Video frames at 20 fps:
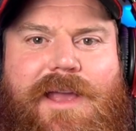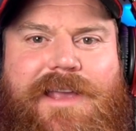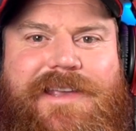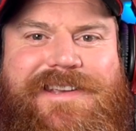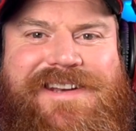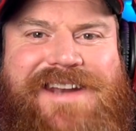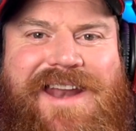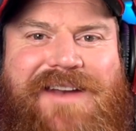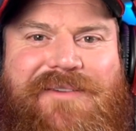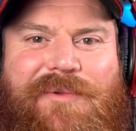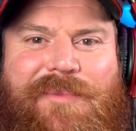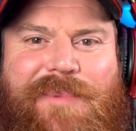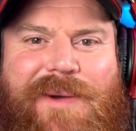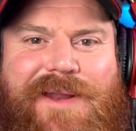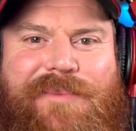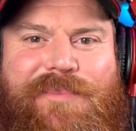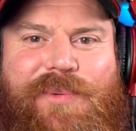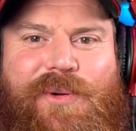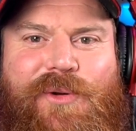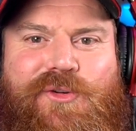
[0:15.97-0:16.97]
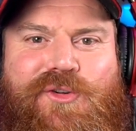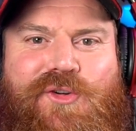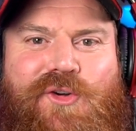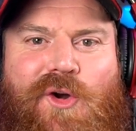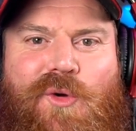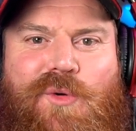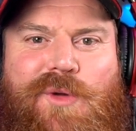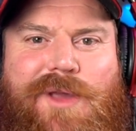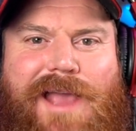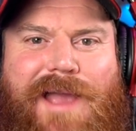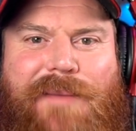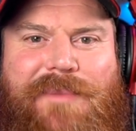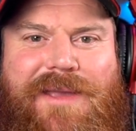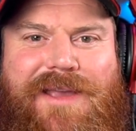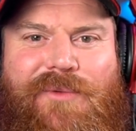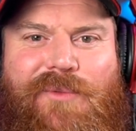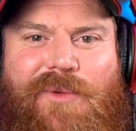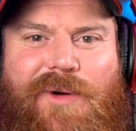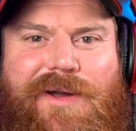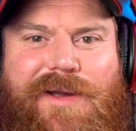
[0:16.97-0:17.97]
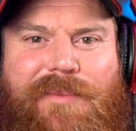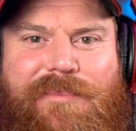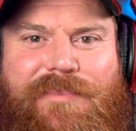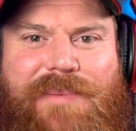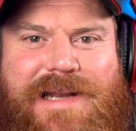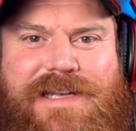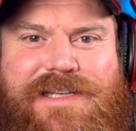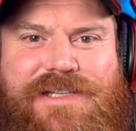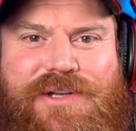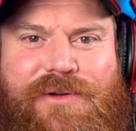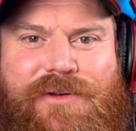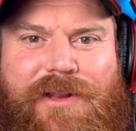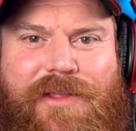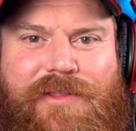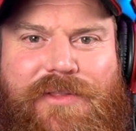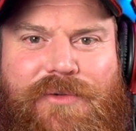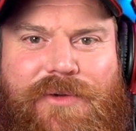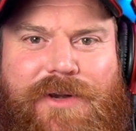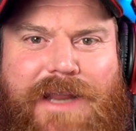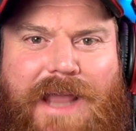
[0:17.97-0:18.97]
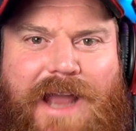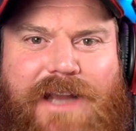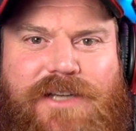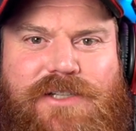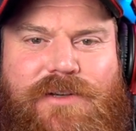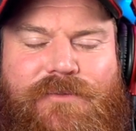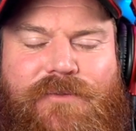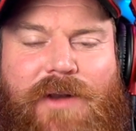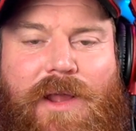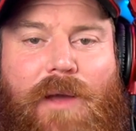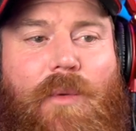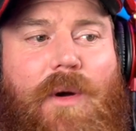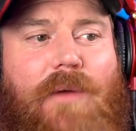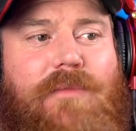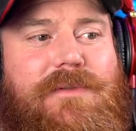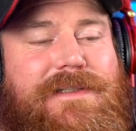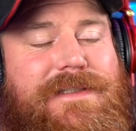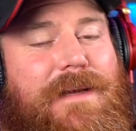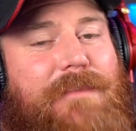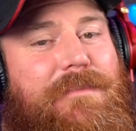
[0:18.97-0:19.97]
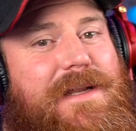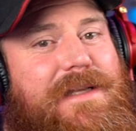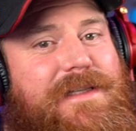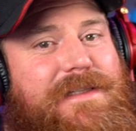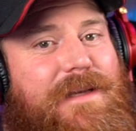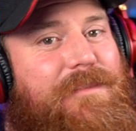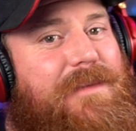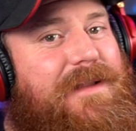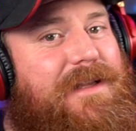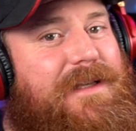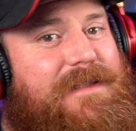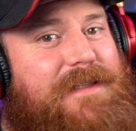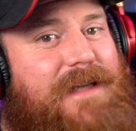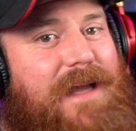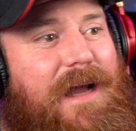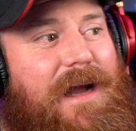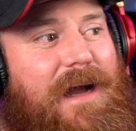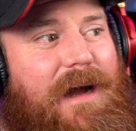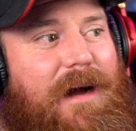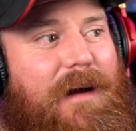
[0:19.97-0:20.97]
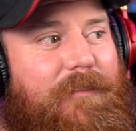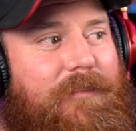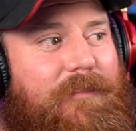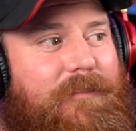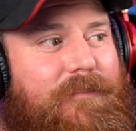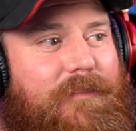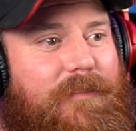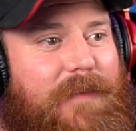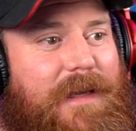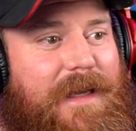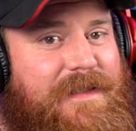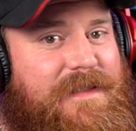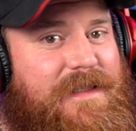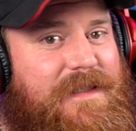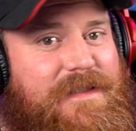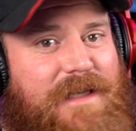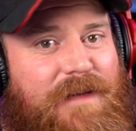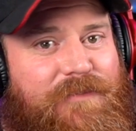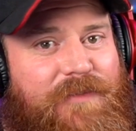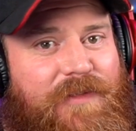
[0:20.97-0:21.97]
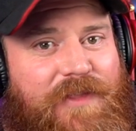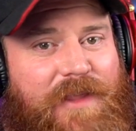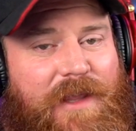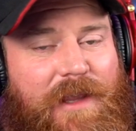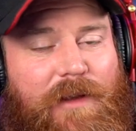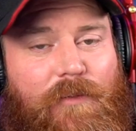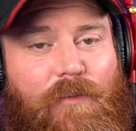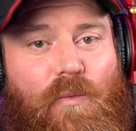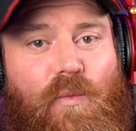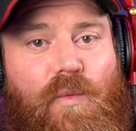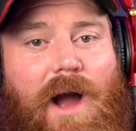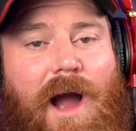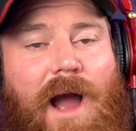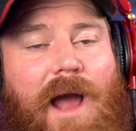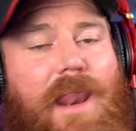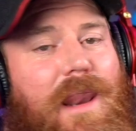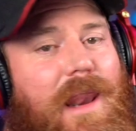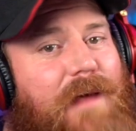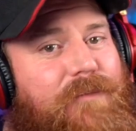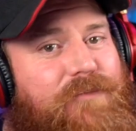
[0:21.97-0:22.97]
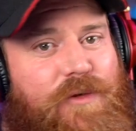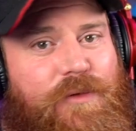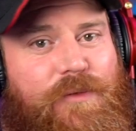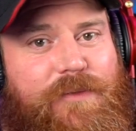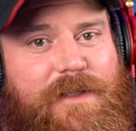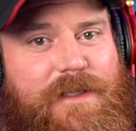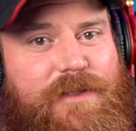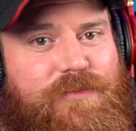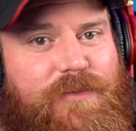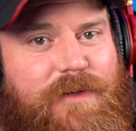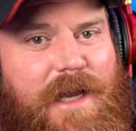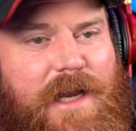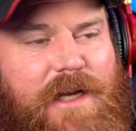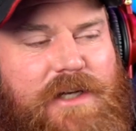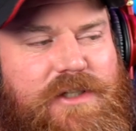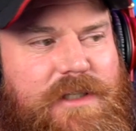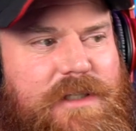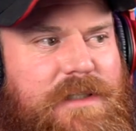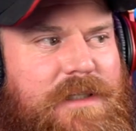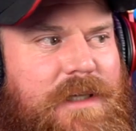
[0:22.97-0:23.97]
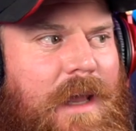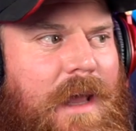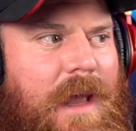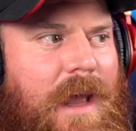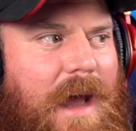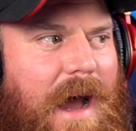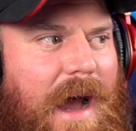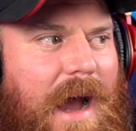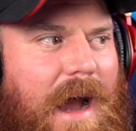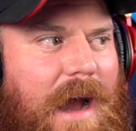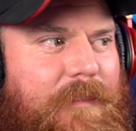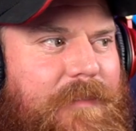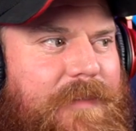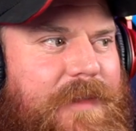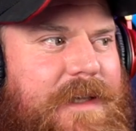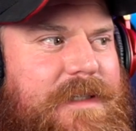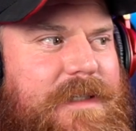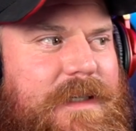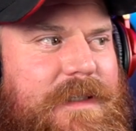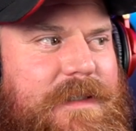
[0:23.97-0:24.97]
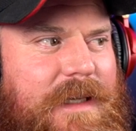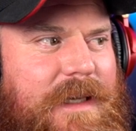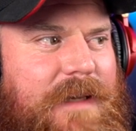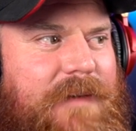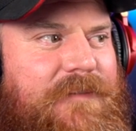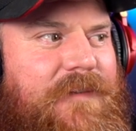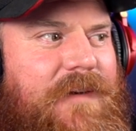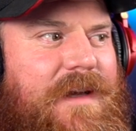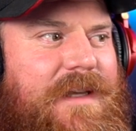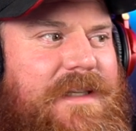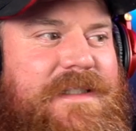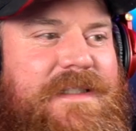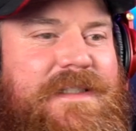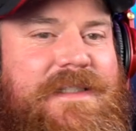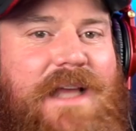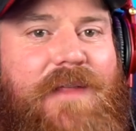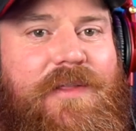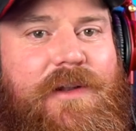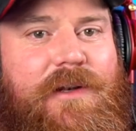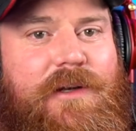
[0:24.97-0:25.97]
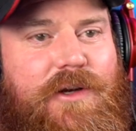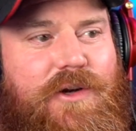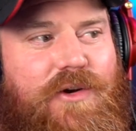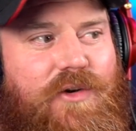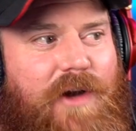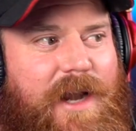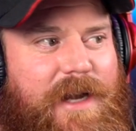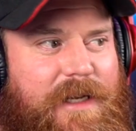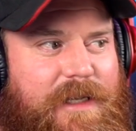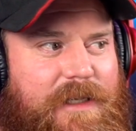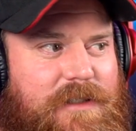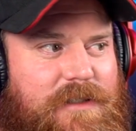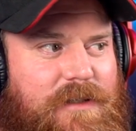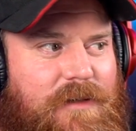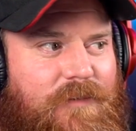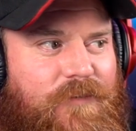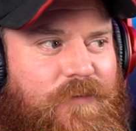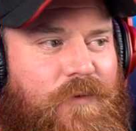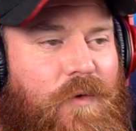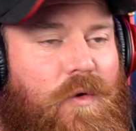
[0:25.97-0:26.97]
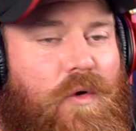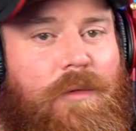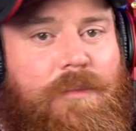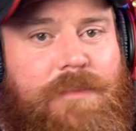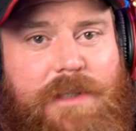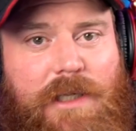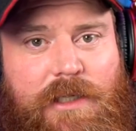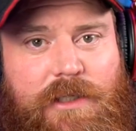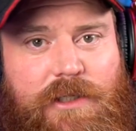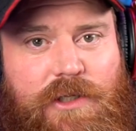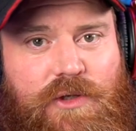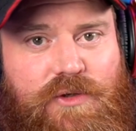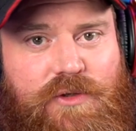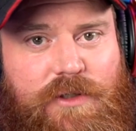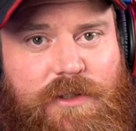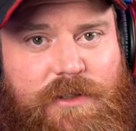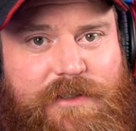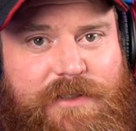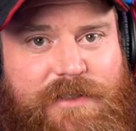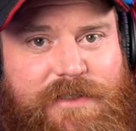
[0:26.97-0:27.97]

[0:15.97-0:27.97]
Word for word: G'day everybody, Patrol Gaming, and welcome back to another reaction video. Well, somebody sent me this, It's a Southern Thing. I love doing these reactions. This is if Southern grannies formed a union.